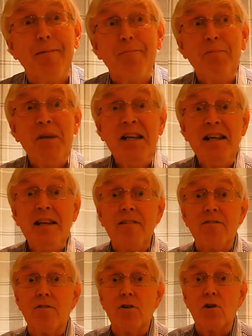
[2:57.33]

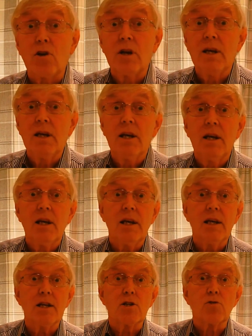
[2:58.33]
meaningful,
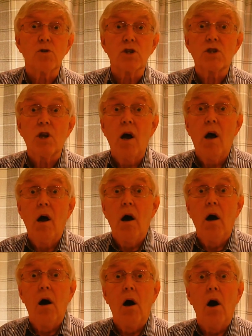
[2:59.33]
it was
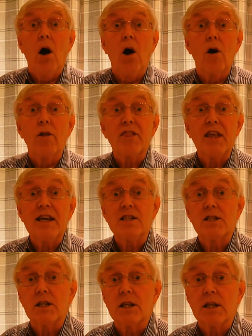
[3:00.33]

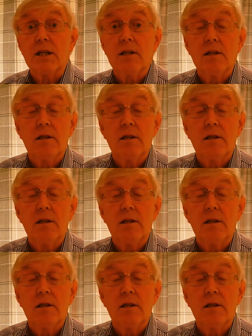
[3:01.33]
authentic.